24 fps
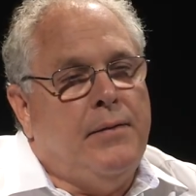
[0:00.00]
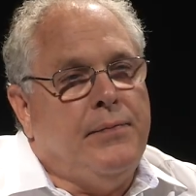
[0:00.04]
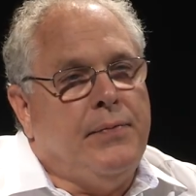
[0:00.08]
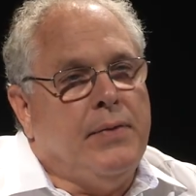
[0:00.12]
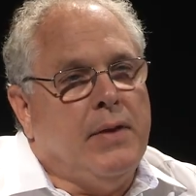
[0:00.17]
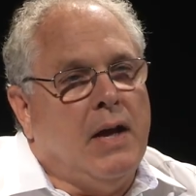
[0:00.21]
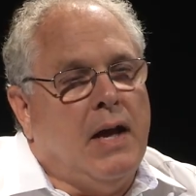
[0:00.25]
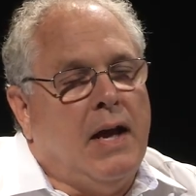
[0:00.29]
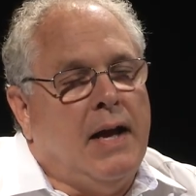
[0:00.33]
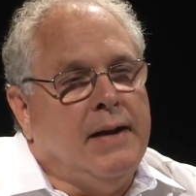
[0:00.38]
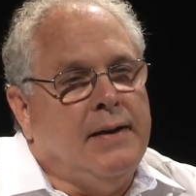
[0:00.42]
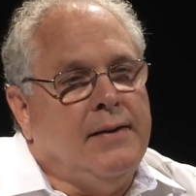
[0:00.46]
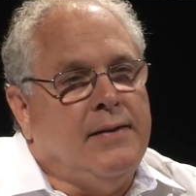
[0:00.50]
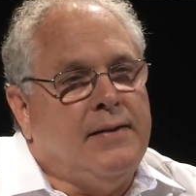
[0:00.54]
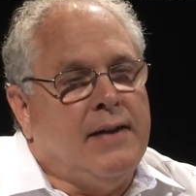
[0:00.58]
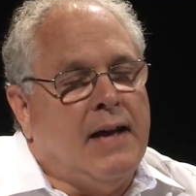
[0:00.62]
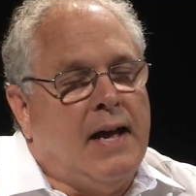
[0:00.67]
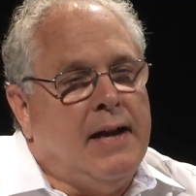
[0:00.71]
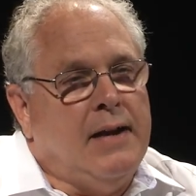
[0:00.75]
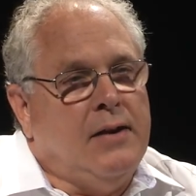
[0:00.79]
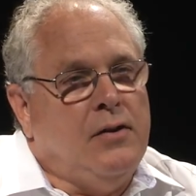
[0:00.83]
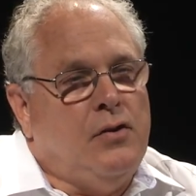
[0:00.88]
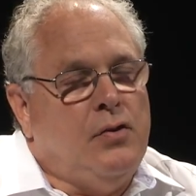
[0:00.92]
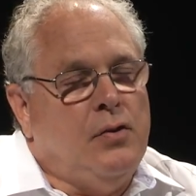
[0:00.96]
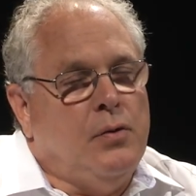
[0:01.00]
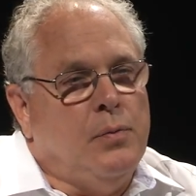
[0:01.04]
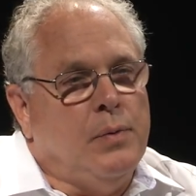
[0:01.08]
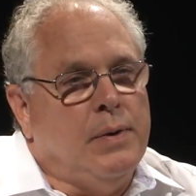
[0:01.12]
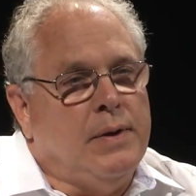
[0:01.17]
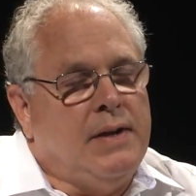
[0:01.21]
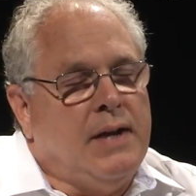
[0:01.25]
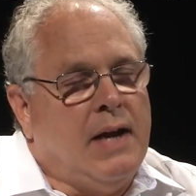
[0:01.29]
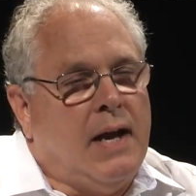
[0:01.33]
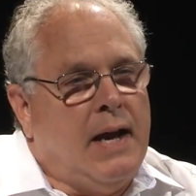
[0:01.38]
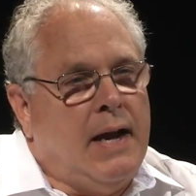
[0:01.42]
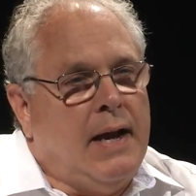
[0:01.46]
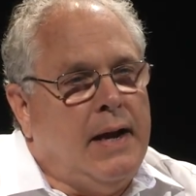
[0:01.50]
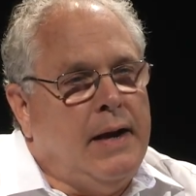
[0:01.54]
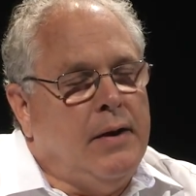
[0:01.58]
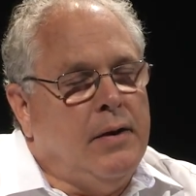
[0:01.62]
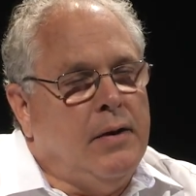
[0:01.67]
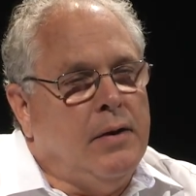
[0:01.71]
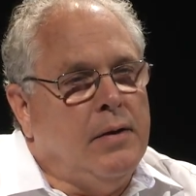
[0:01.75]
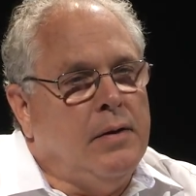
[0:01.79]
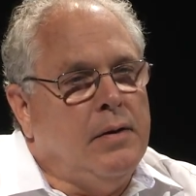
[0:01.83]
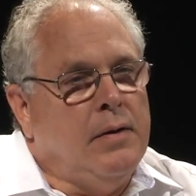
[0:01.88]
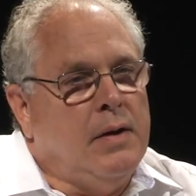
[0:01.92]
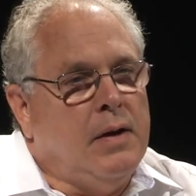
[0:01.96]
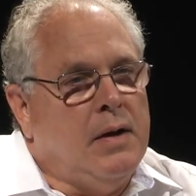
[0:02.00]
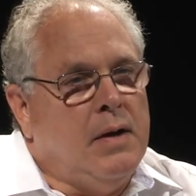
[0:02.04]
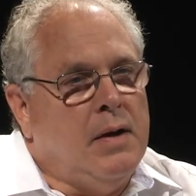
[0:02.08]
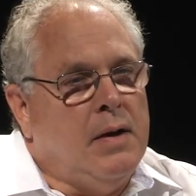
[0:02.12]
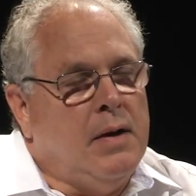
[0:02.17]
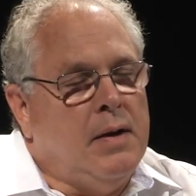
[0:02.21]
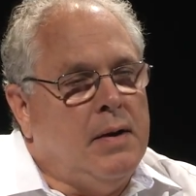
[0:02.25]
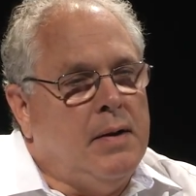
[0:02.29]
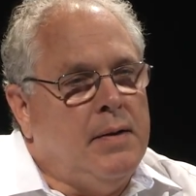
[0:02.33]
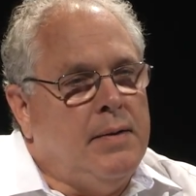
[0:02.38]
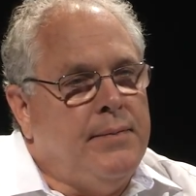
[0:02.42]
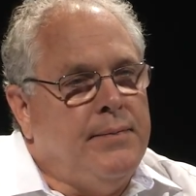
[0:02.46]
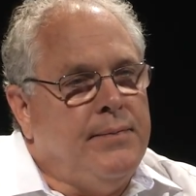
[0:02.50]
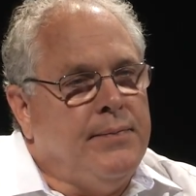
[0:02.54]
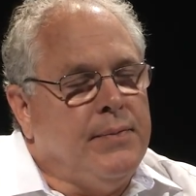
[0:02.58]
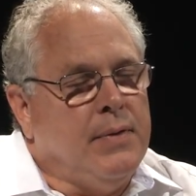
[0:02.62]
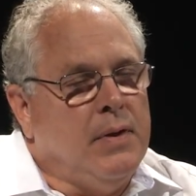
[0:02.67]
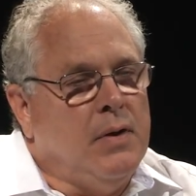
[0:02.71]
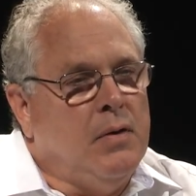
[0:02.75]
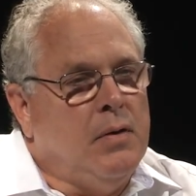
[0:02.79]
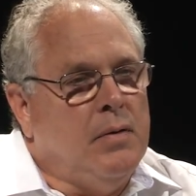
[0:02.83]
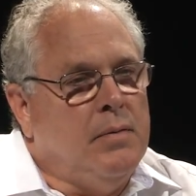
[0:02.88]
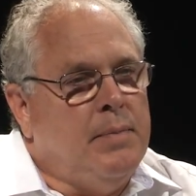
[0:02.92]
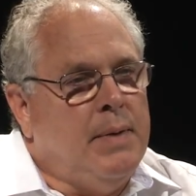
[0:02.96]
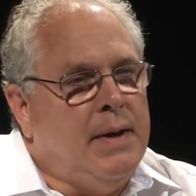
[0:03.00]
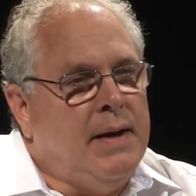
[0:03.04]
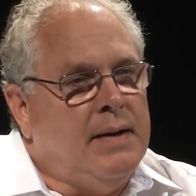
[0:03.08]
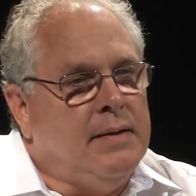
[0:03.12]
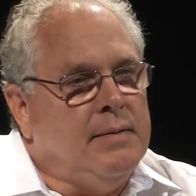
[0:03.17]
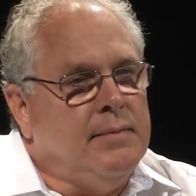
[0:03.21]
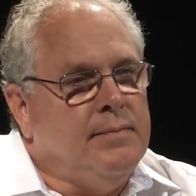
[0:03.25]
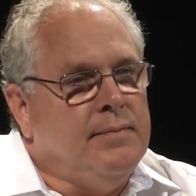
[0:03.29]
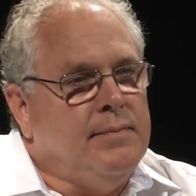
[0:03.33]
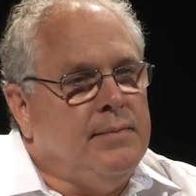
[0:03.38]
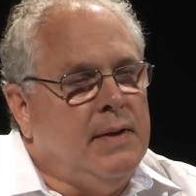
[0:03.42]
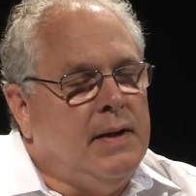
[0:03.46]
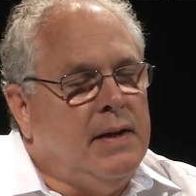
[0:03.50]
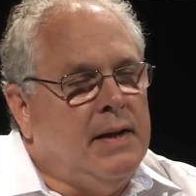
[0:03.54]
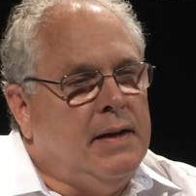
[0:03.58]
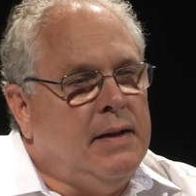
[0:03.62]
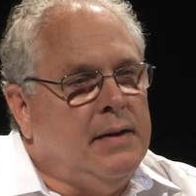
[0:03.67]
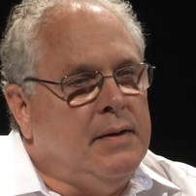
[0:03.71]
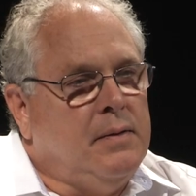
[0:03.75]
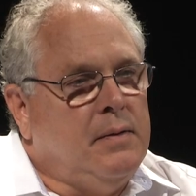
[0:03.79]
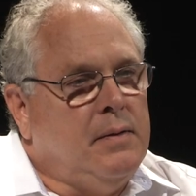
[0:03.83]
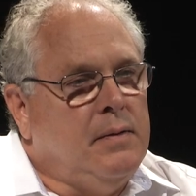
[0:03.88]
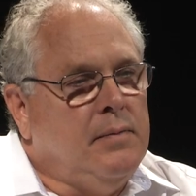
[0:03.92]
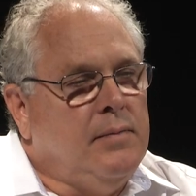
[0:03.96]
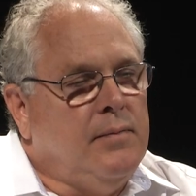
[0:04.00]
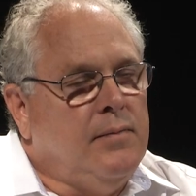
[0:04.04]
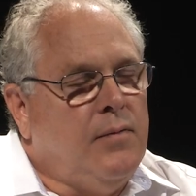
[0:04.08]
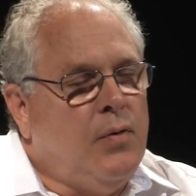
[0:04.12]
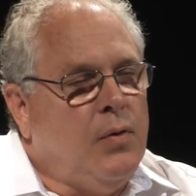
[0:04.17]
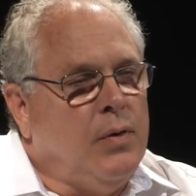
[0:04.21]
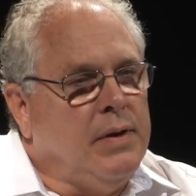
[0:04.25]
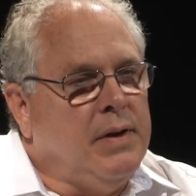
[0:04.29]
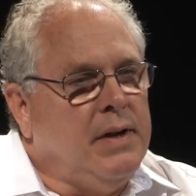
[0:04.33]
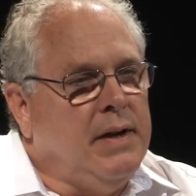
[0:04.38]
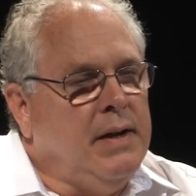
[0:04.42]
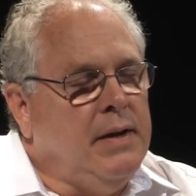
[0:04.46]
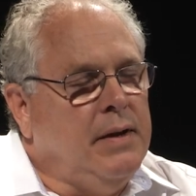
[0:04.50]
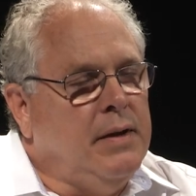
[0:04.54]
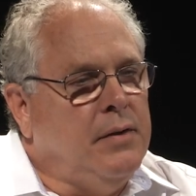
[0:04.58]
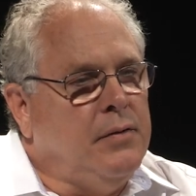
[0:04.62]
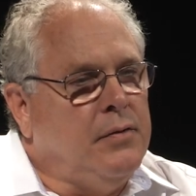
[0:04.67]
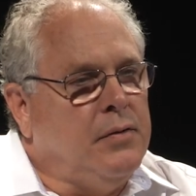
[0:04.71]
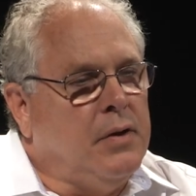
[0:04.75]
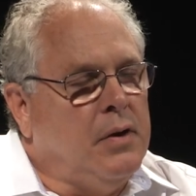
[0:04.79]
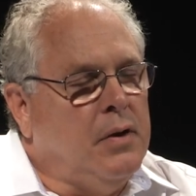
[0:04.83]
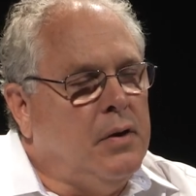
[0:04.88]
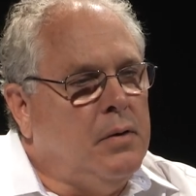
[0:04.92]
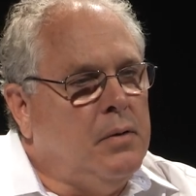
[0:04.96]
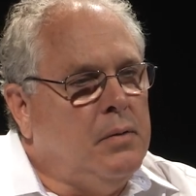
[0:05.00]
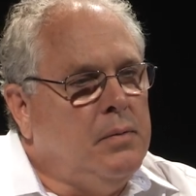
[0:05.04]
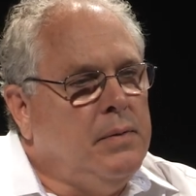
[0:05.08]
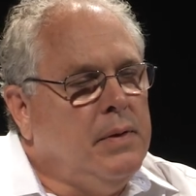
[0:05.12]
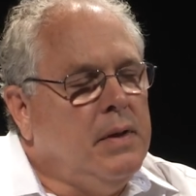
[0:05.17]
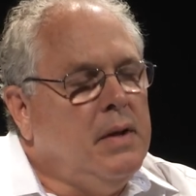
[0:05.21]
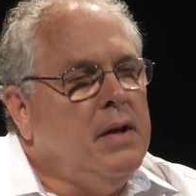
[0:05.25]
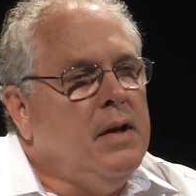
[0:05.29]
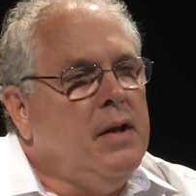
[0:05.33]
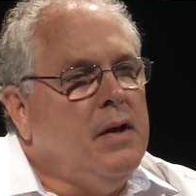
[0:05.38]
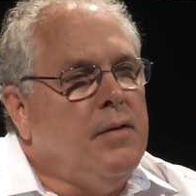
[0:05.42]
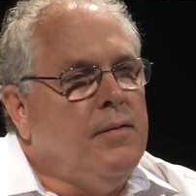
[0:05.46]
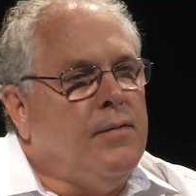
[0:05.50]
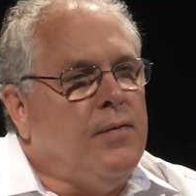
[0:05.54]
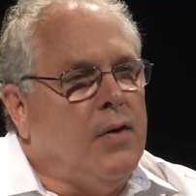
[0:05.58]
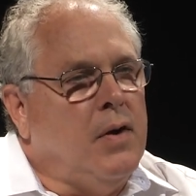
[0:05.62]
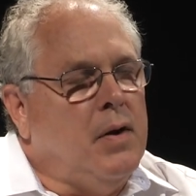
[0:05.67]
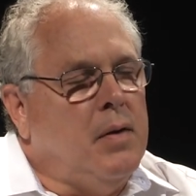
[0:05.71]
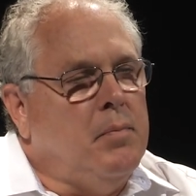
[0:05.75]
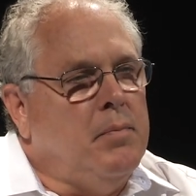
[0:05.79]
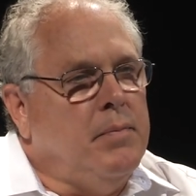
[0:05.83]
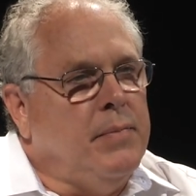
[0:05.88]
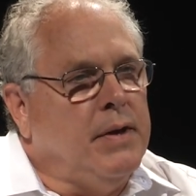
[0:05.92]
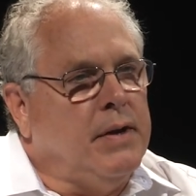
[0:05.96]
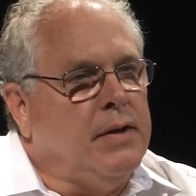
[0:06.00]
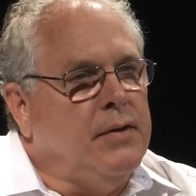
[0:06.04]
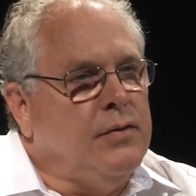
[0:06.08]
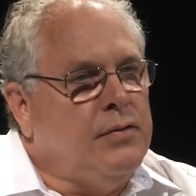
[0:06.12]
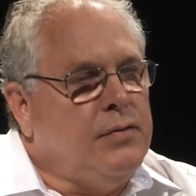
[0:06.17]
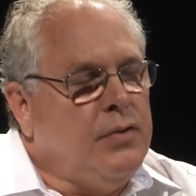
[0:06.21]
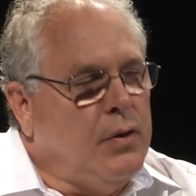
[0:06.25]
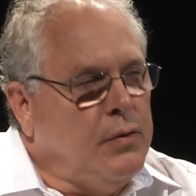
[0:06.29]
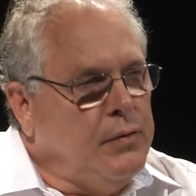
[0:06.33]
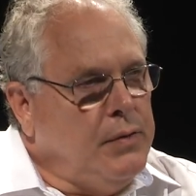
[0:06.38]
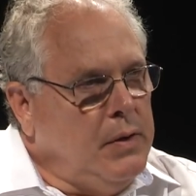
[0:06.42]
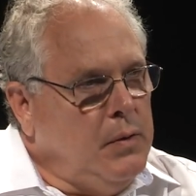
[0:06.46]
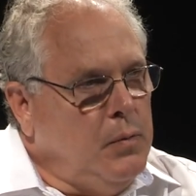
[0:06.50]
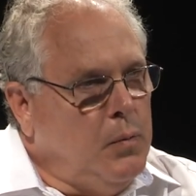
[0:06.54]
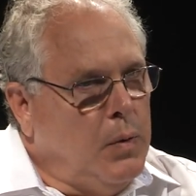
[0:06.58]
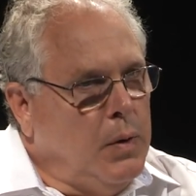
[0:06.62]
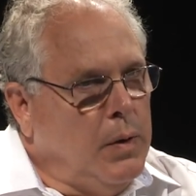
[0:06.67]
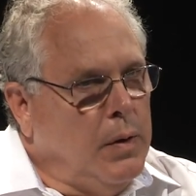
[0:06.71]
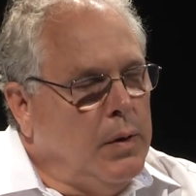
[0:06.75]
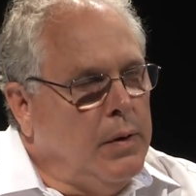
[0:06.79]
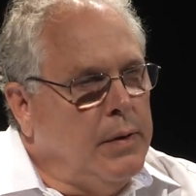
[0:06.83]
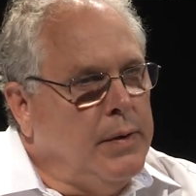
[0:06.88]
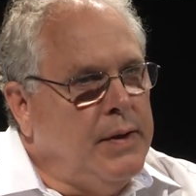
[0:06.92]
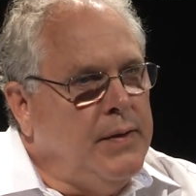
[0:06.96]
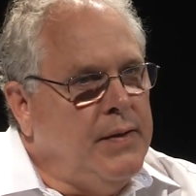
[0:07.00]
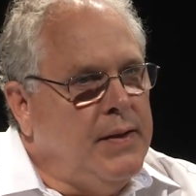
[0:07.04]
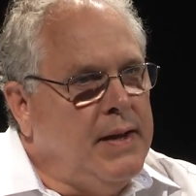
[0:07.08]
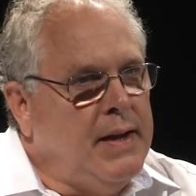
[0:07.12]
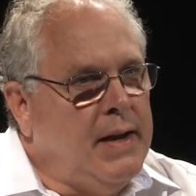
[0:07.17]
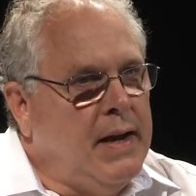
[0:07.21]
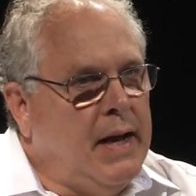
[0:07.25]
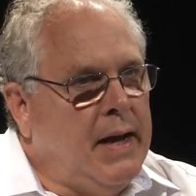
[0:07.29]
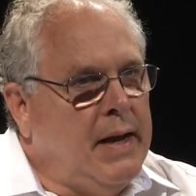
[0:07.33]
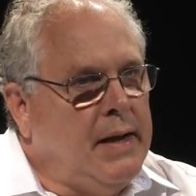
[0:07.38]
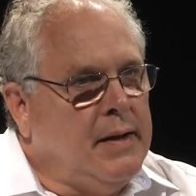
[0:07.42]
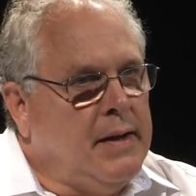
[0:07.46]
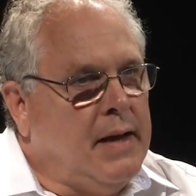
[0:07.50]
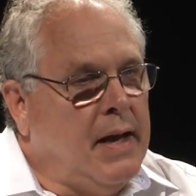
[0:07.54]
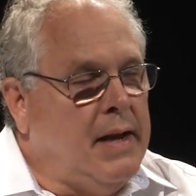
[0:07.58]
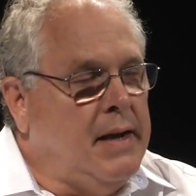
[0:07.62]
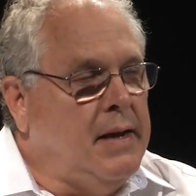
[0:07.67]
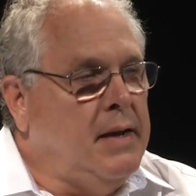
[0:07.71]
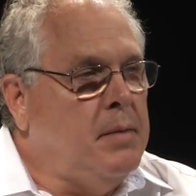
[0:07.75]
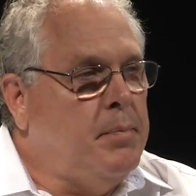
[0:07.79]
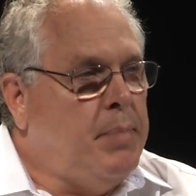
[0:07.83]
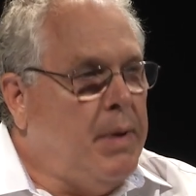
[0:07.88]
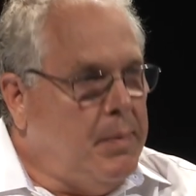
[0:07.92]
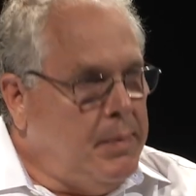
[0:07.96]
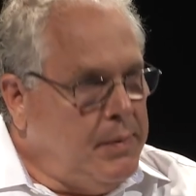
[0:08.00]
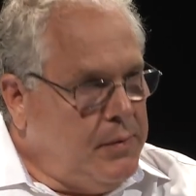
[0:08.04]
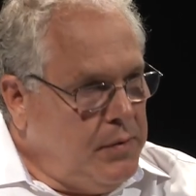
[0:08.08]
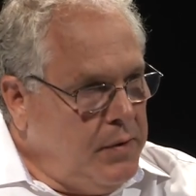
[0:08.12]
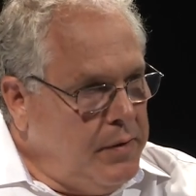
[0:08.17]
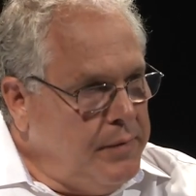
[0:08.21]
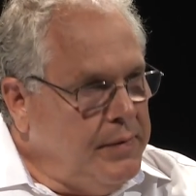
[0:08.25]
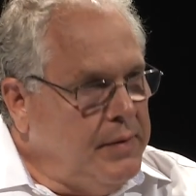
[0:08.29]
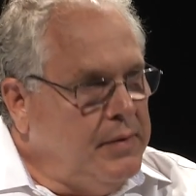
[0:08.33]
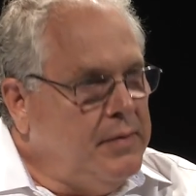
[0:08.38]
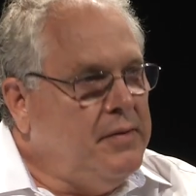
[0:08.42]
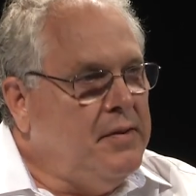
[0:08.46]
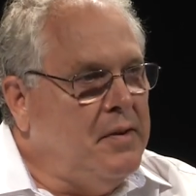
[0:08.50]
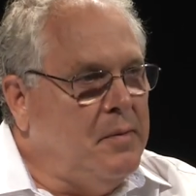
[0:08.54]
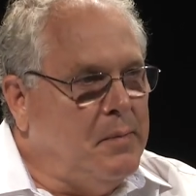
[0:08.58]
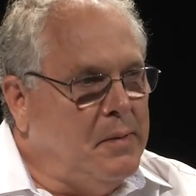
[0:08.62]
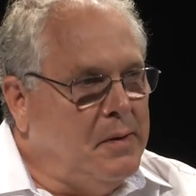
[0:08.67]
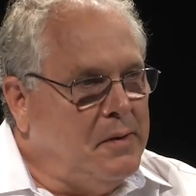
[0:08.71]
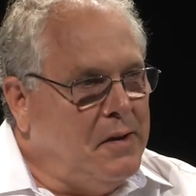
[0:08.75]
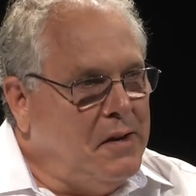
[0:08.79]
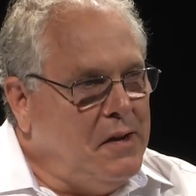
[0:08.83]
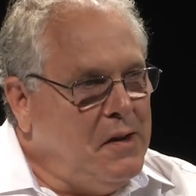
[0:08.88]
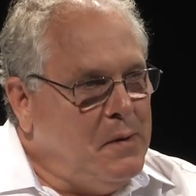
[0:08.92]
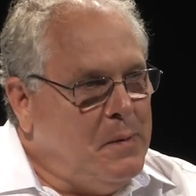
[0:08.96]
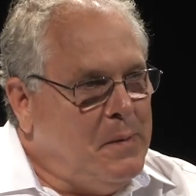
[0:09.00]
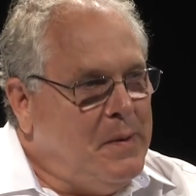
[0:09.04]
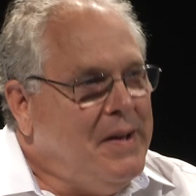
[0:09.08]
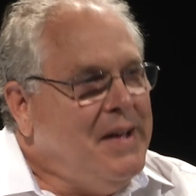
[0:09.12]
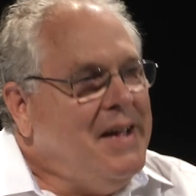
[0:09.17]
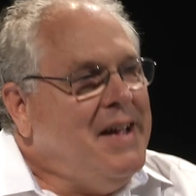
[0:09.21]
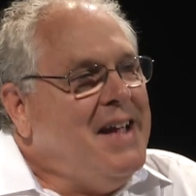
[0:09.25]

I decided to retire, about 14 years ago from the consulting world, and then I got into public service, similar to you.